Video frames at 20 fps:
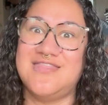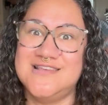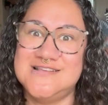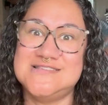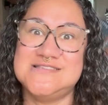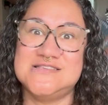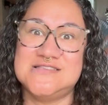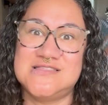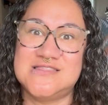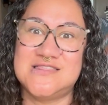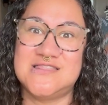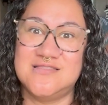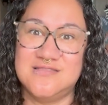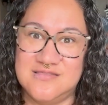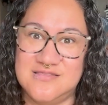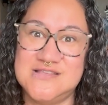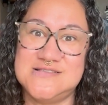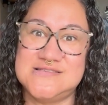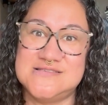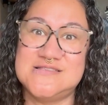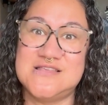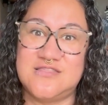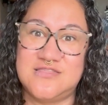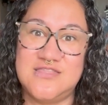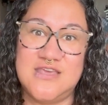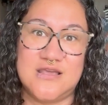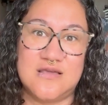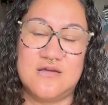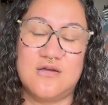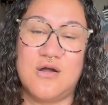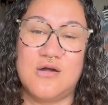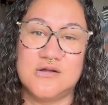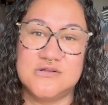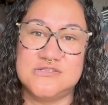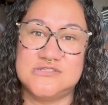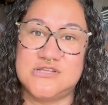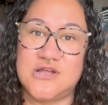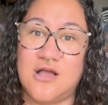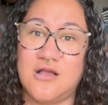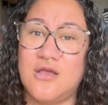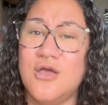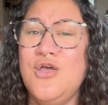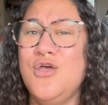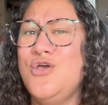this is a thick cardstock,